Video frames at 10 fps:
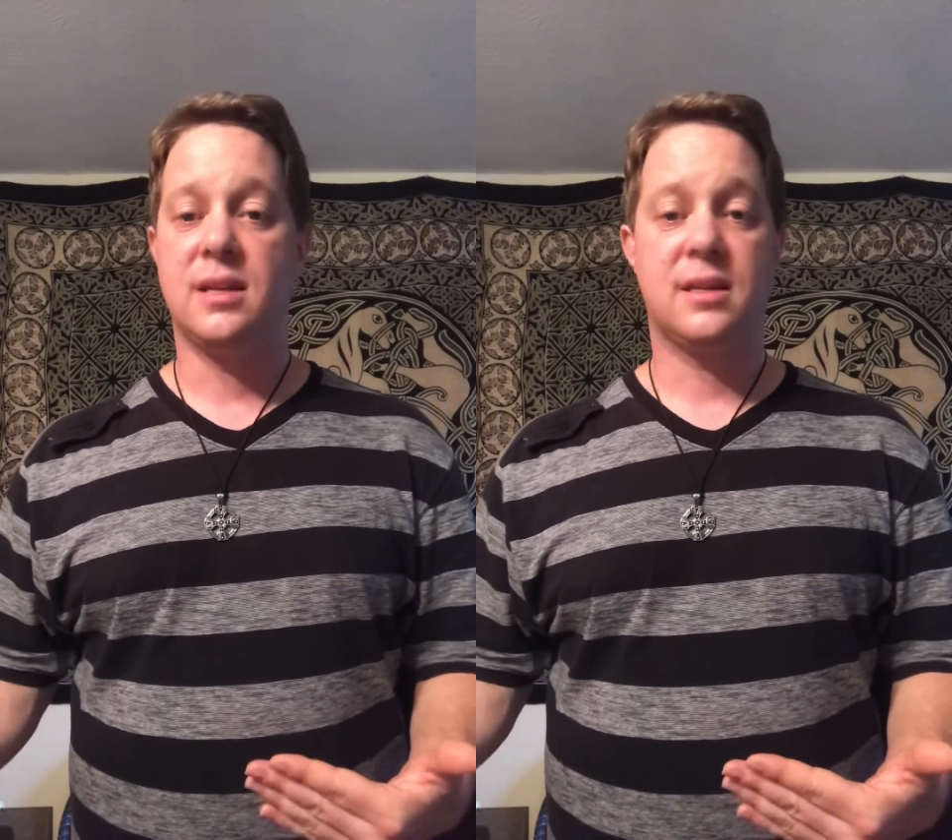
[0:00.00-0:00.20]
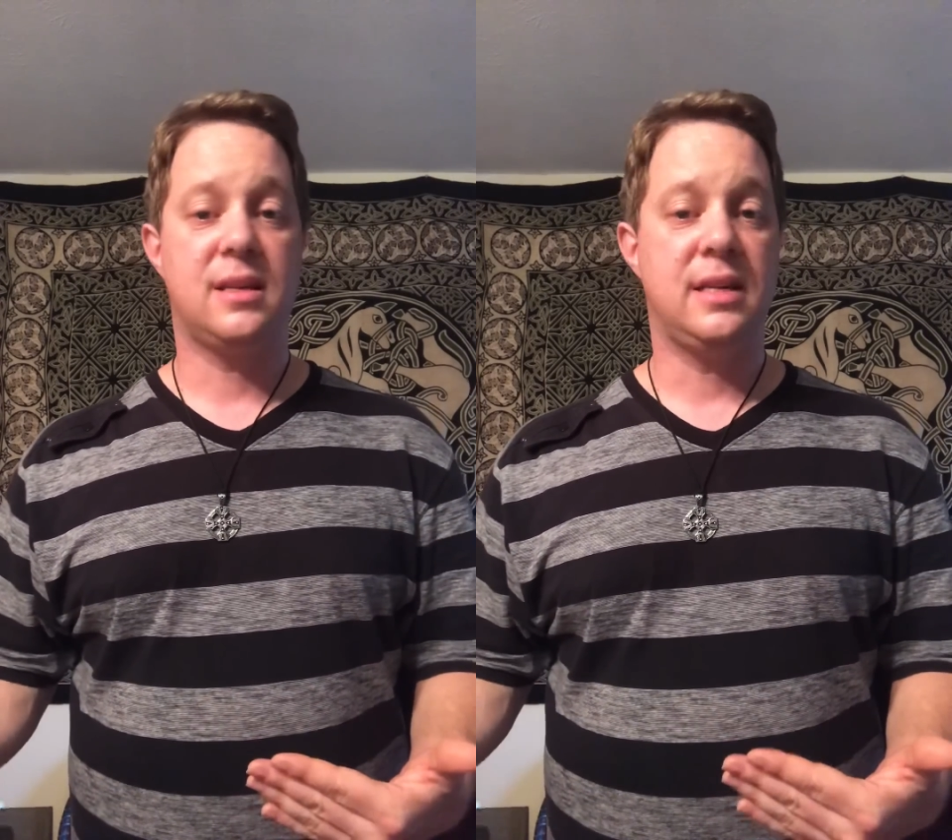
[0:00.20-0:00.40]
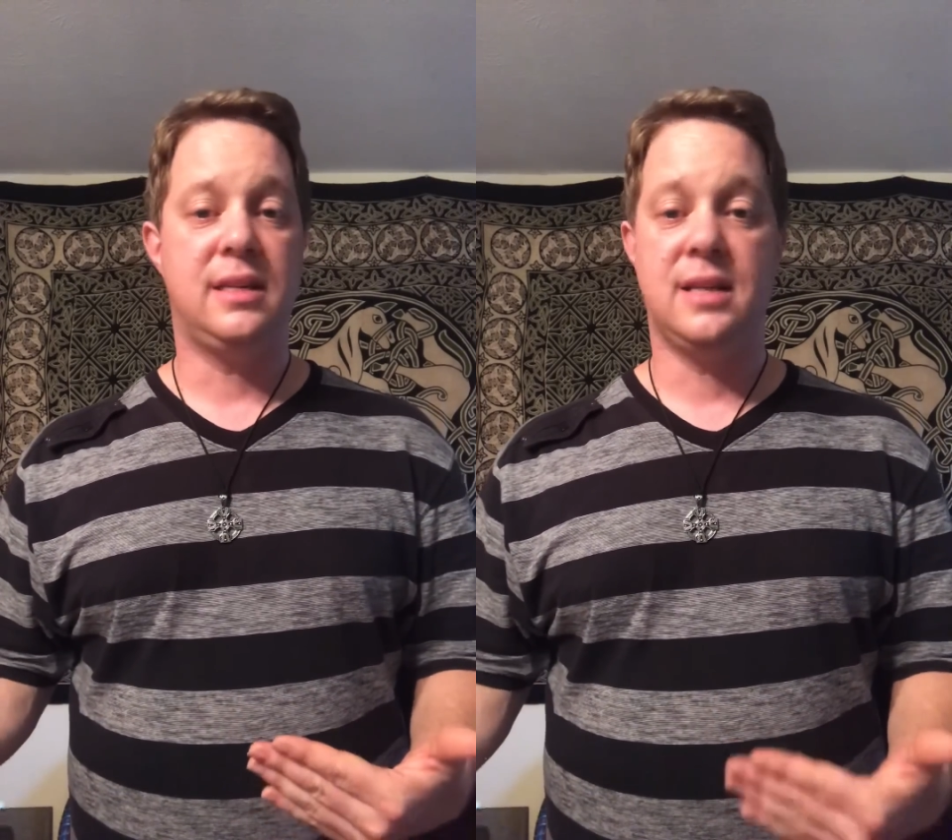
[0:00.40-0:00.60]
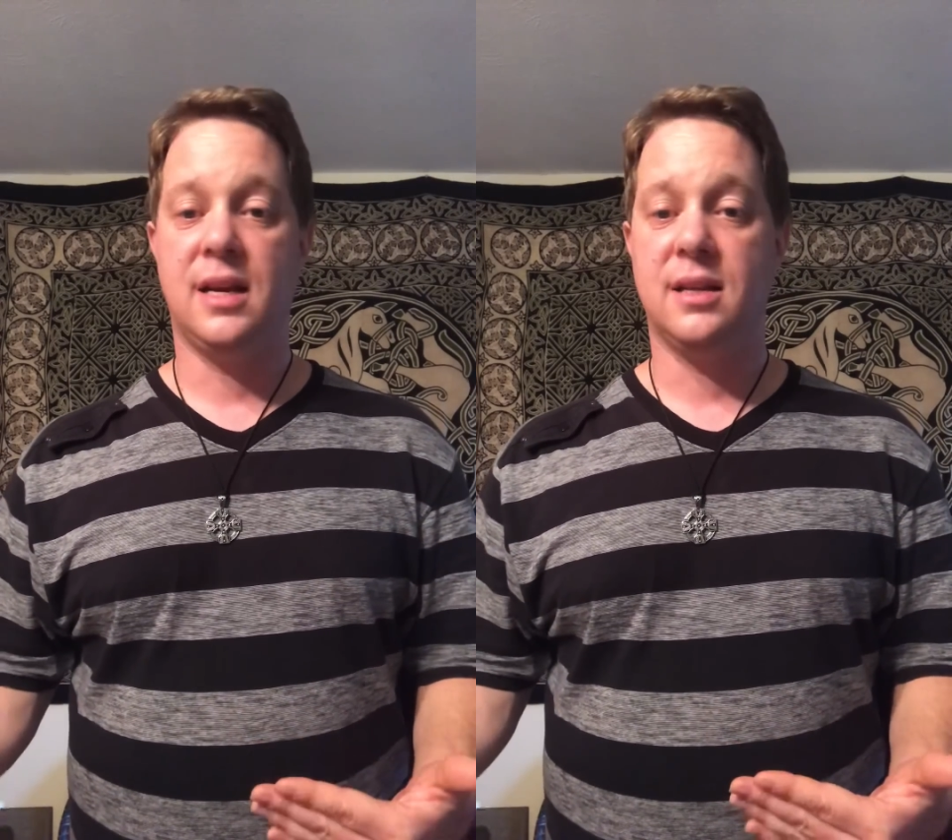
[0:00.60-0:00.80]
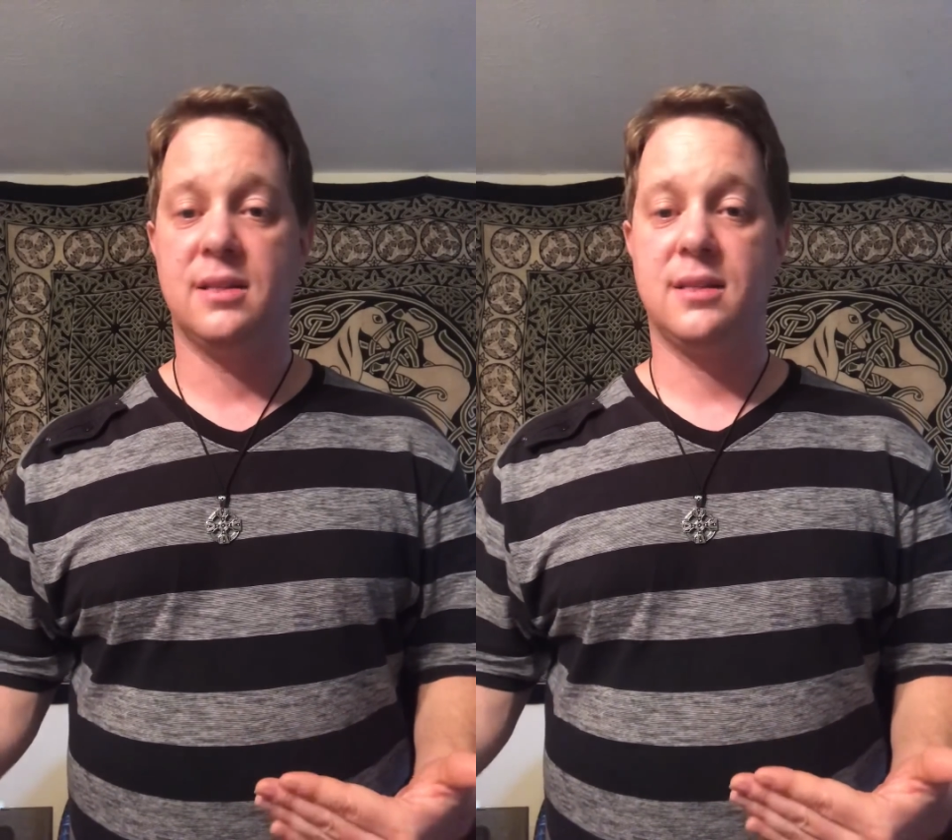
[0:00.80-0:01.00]
us, because He
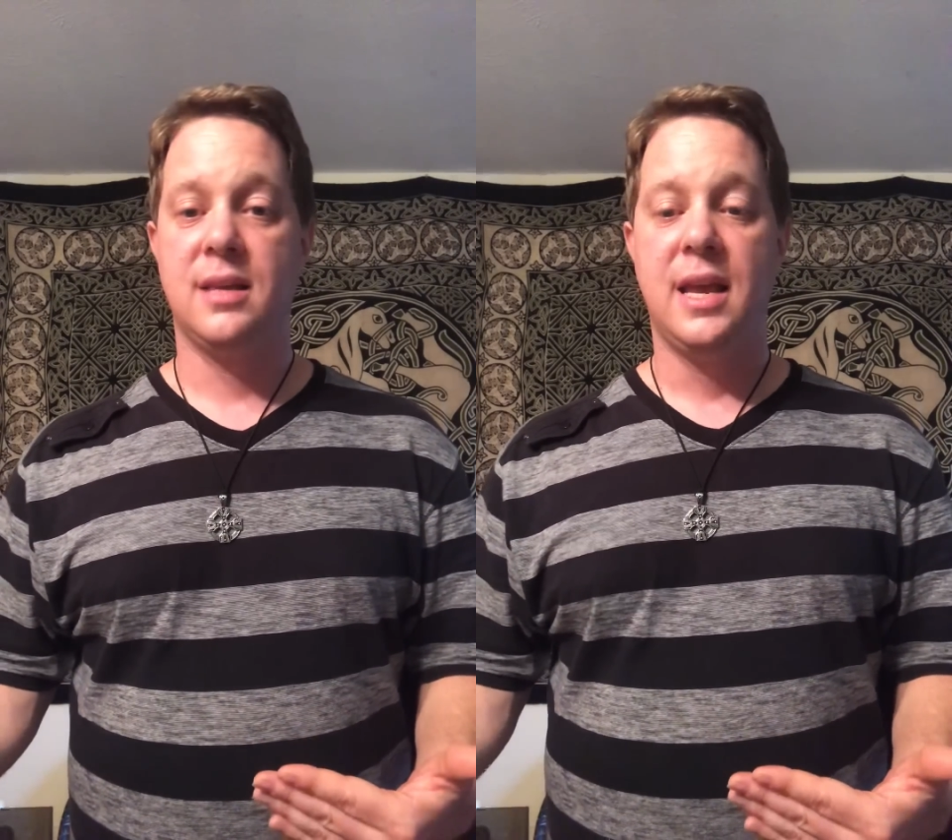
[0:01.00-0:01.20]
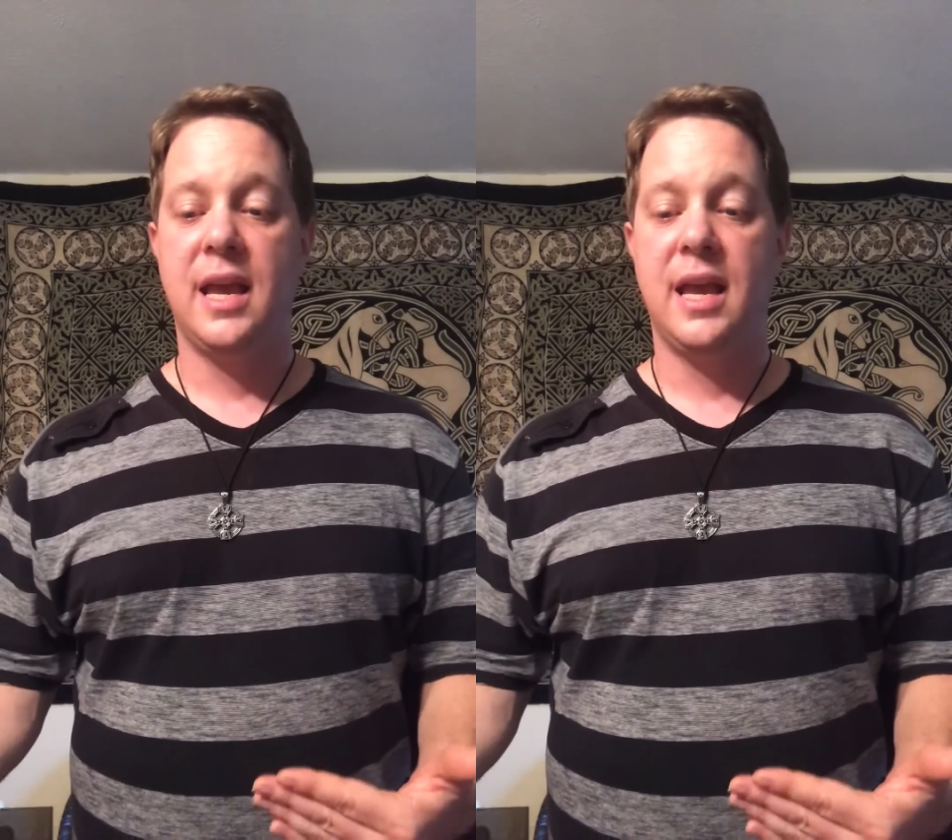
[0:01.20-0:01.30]
does.